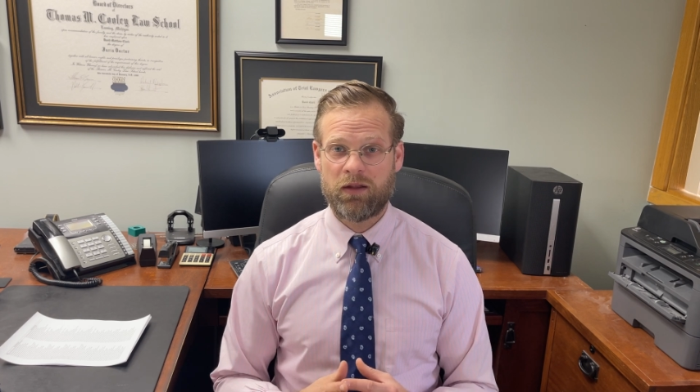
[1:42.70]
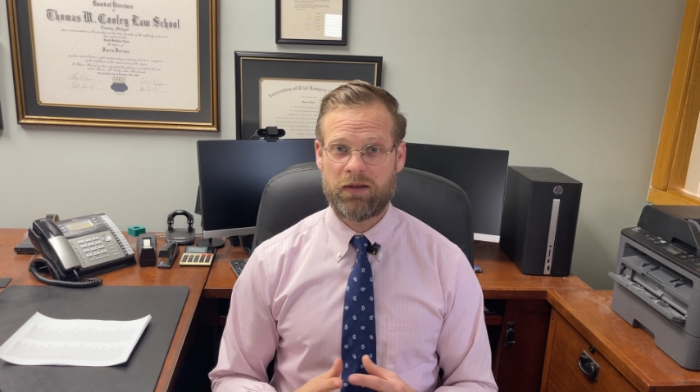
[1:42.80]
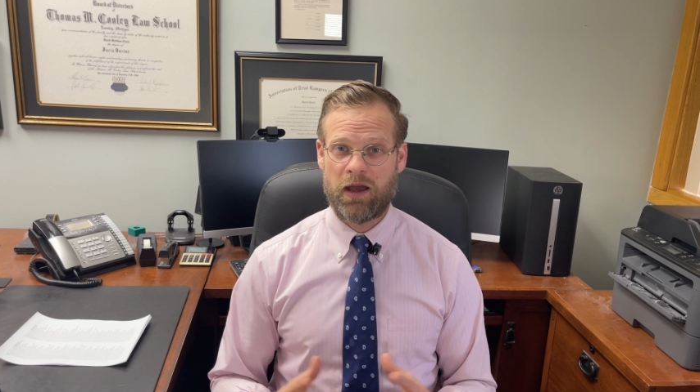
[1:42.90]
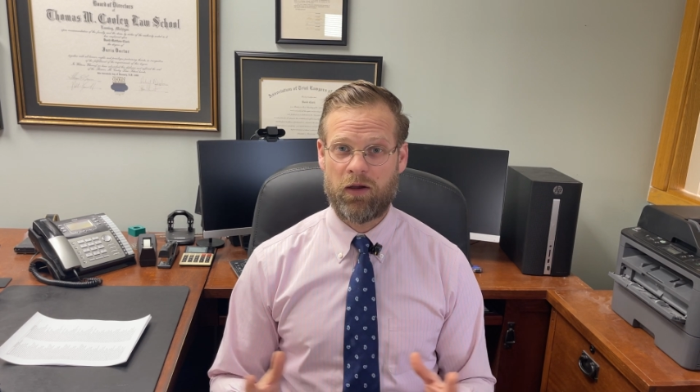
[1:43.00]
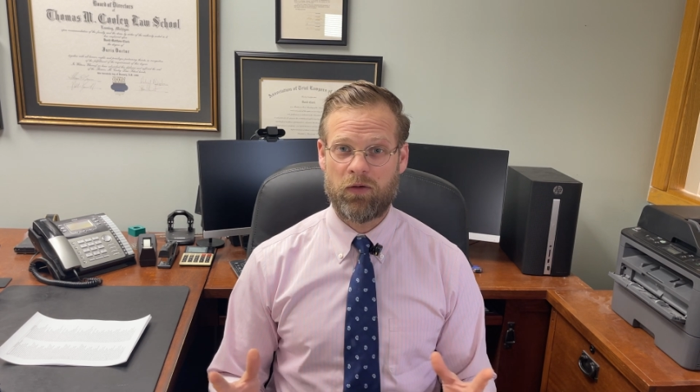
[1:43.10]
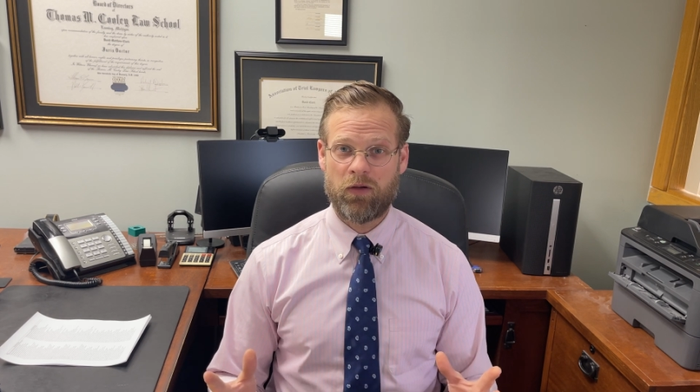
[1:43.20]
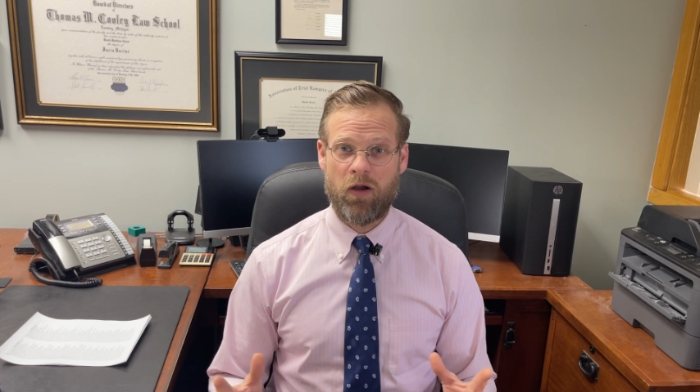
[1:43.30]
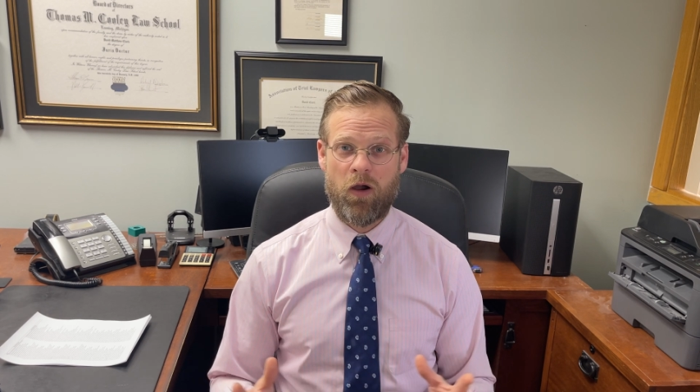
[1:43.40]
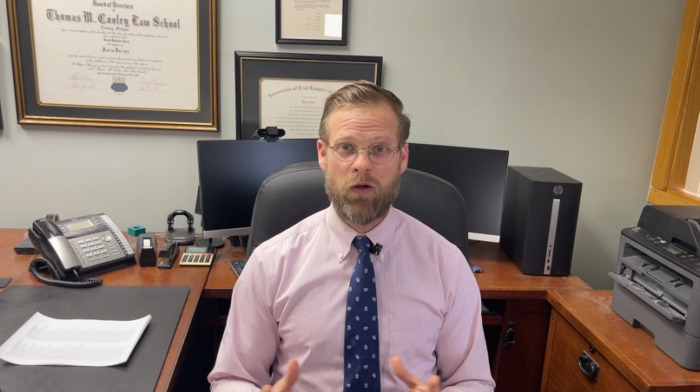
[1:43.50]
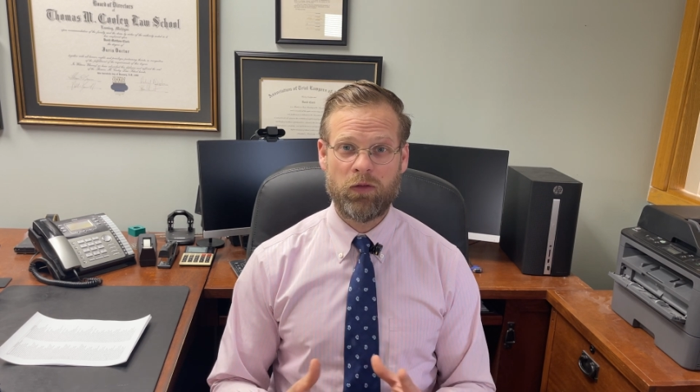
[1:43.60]
Now,
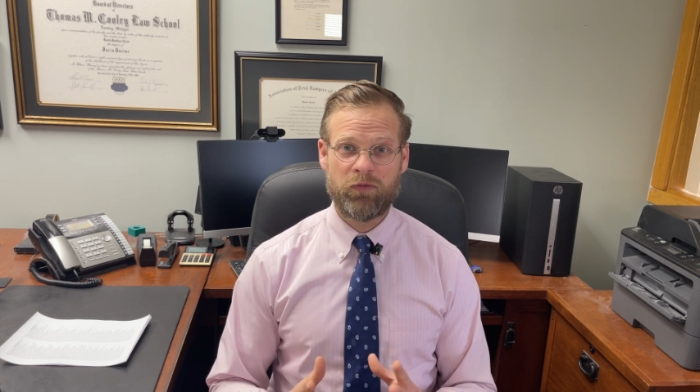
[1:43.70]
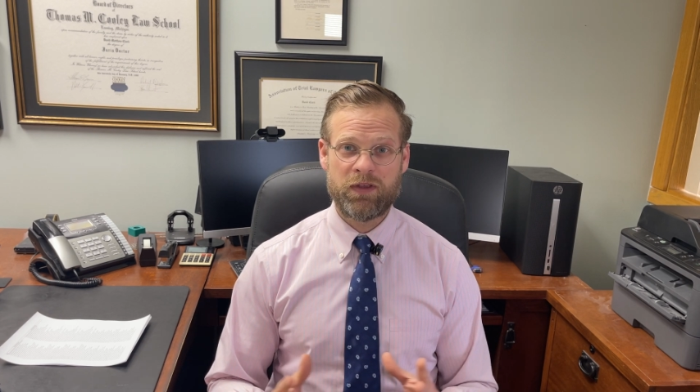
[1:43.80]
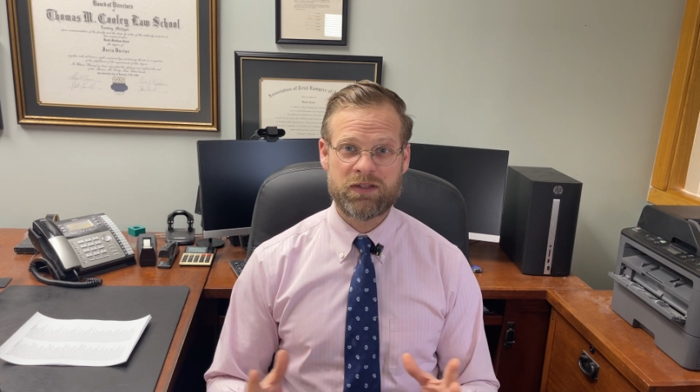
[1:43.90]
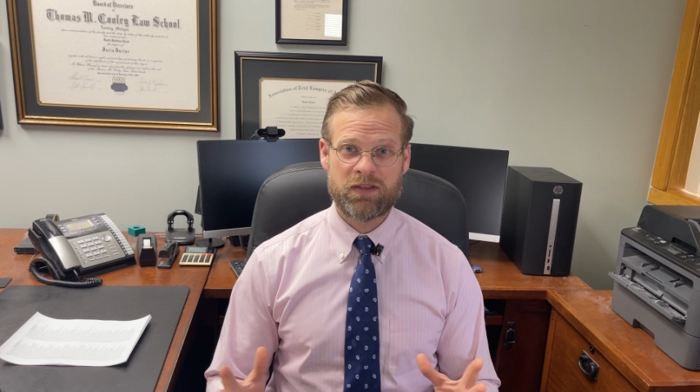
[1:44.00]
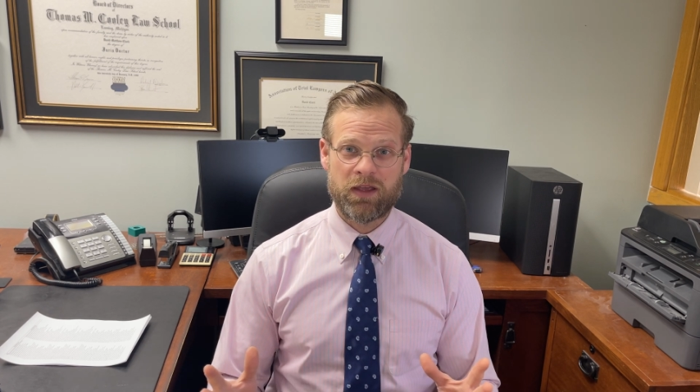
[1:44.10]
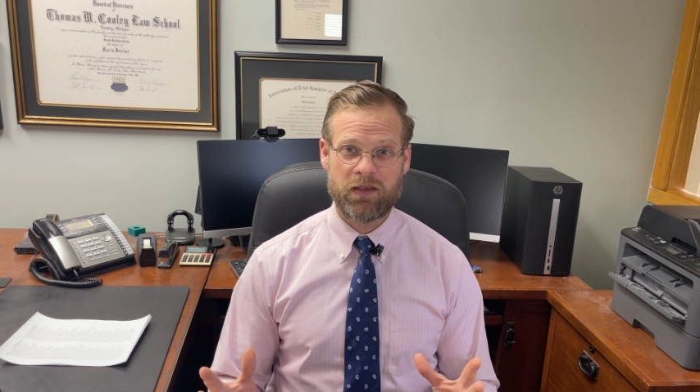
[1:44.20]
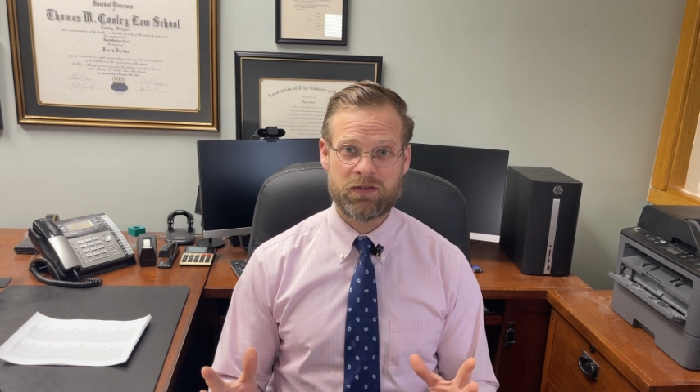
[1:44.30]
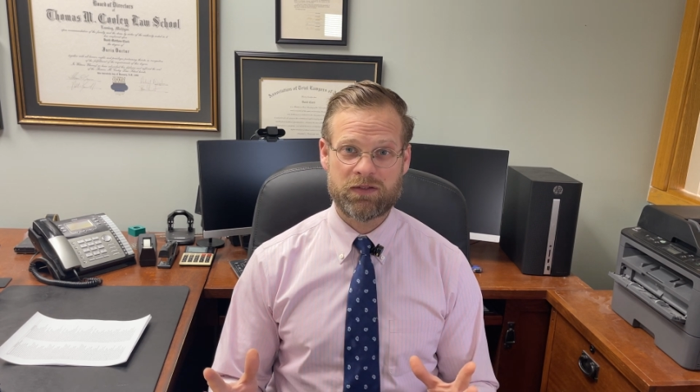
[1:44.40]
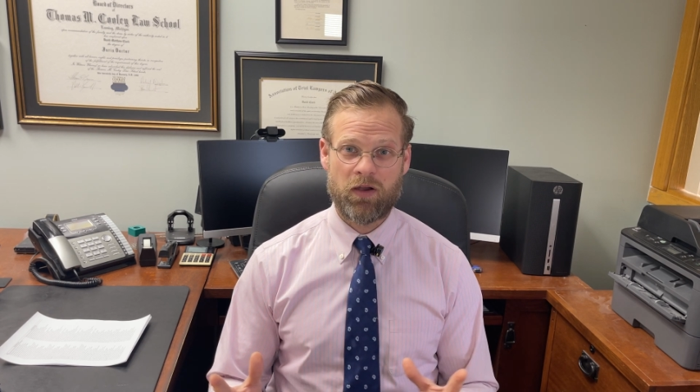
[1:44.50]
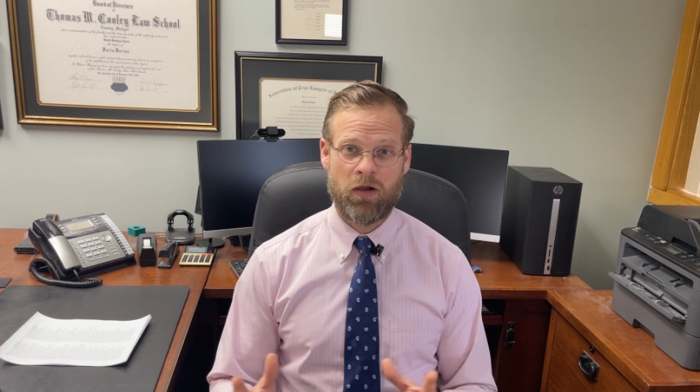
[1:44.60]
all of these
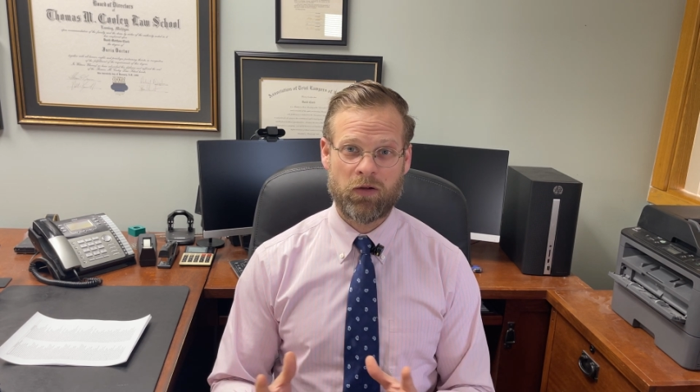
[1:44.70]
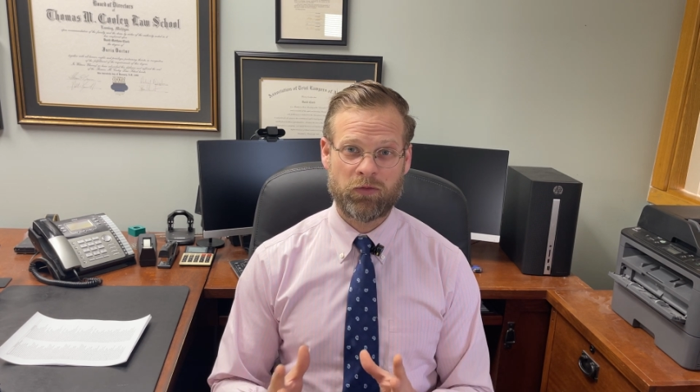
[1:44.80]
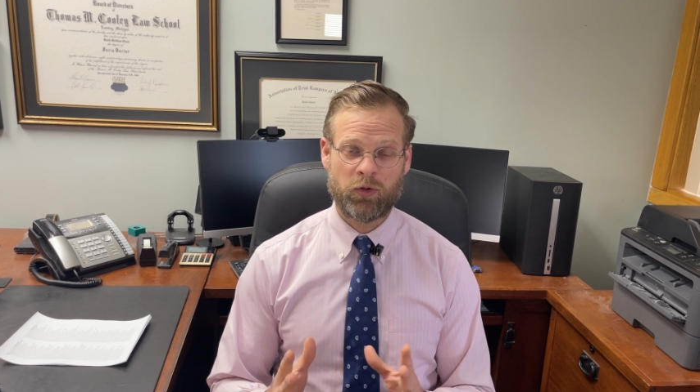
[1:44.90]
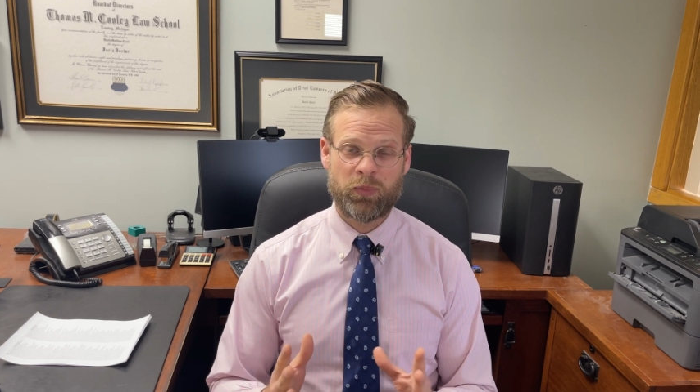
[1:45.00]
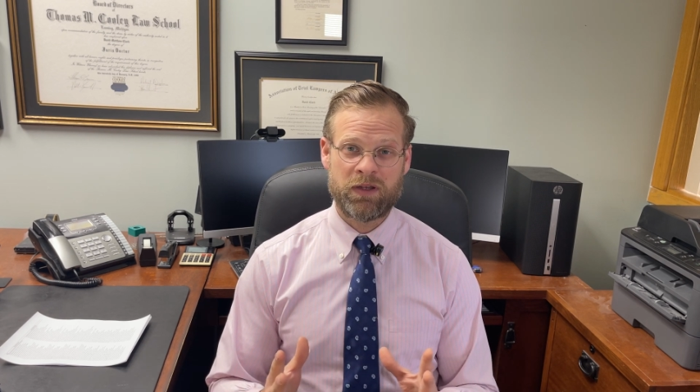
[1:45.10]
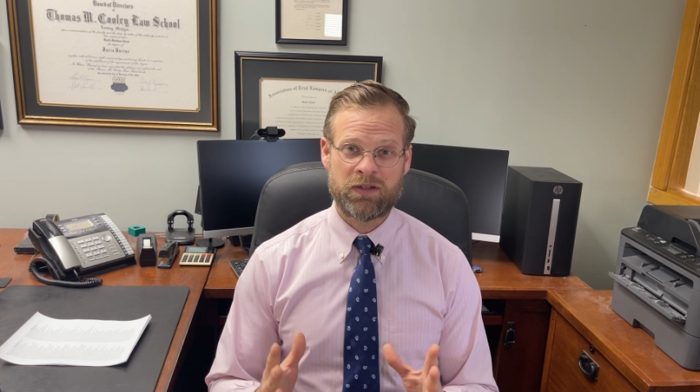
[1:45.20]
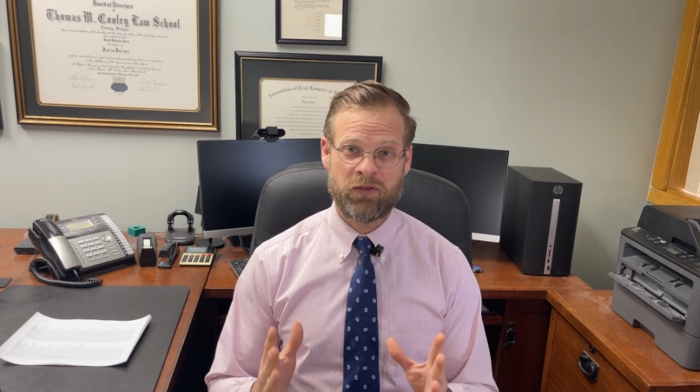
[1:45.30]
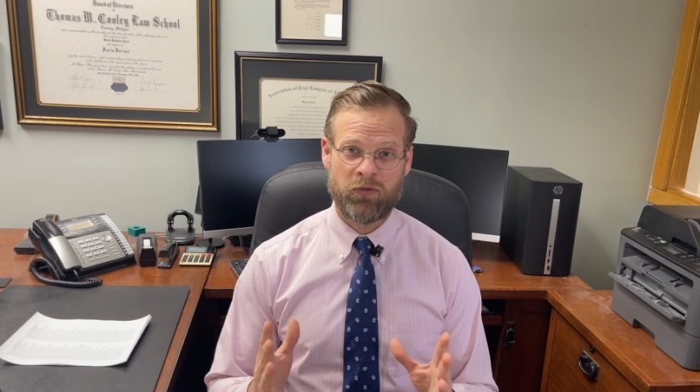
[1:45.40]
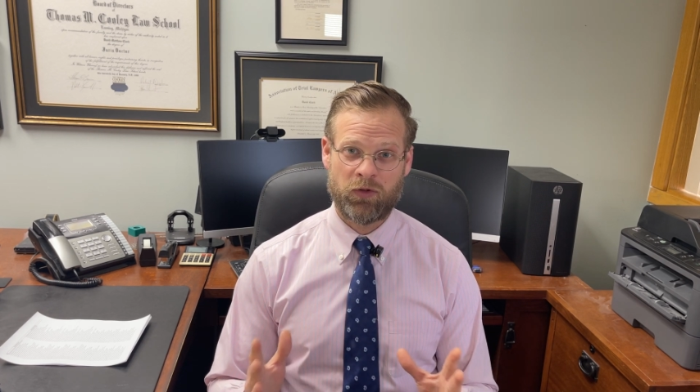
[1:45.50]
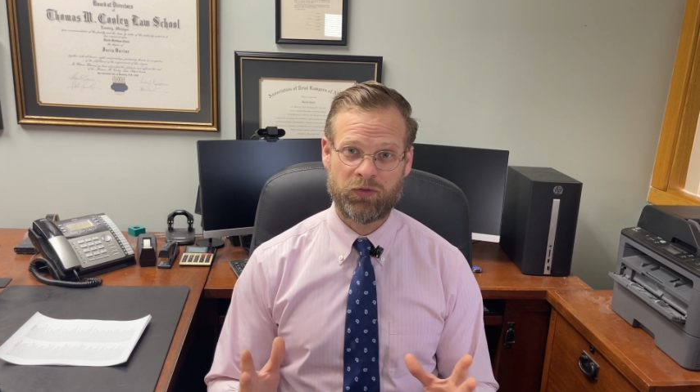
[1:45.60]
things are a little bit
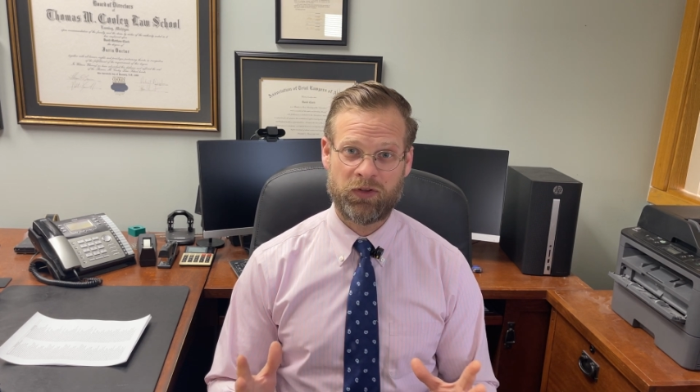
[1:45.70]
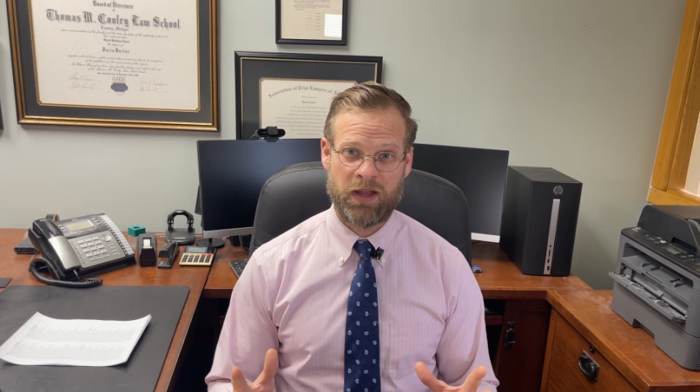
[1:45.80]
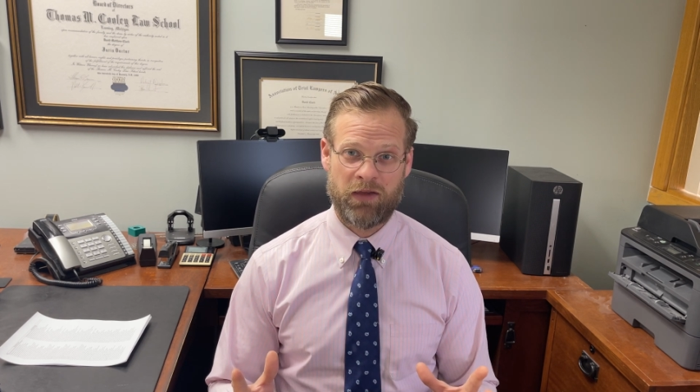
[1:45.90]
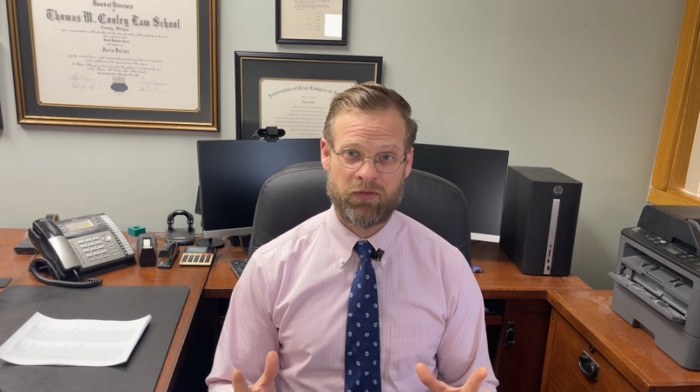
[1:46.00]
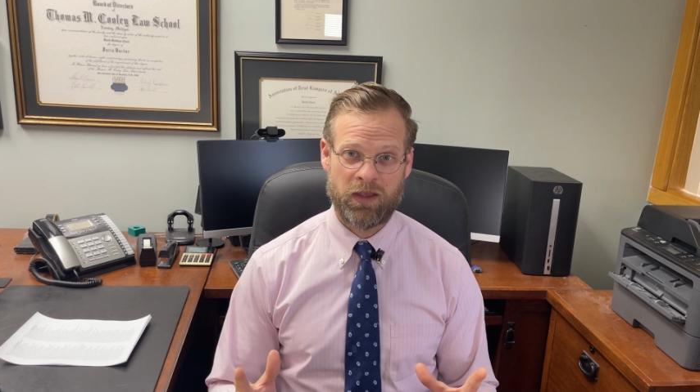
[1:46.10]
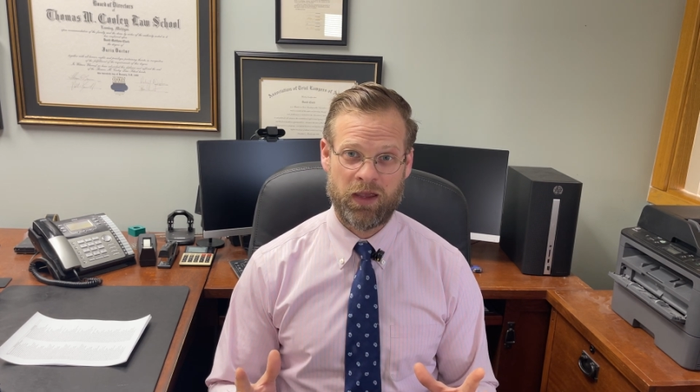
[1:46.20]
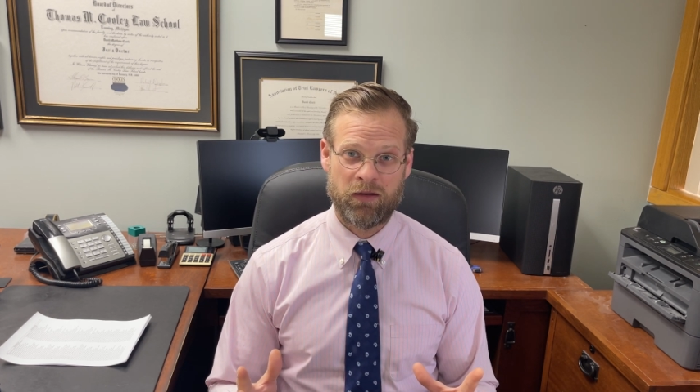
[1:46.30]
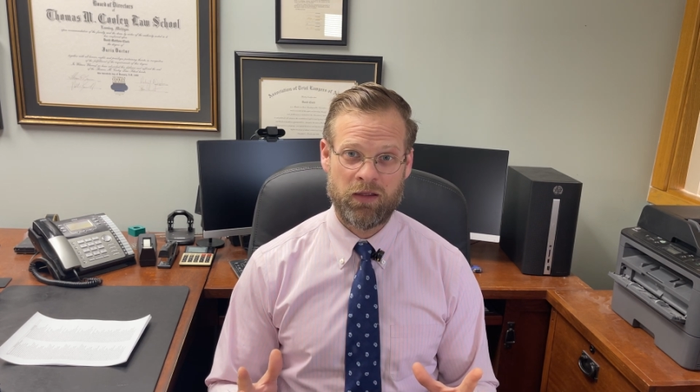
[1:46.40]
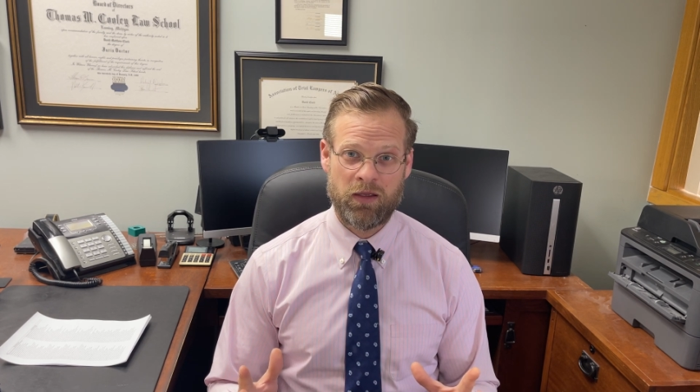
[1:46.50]
difficult to navigate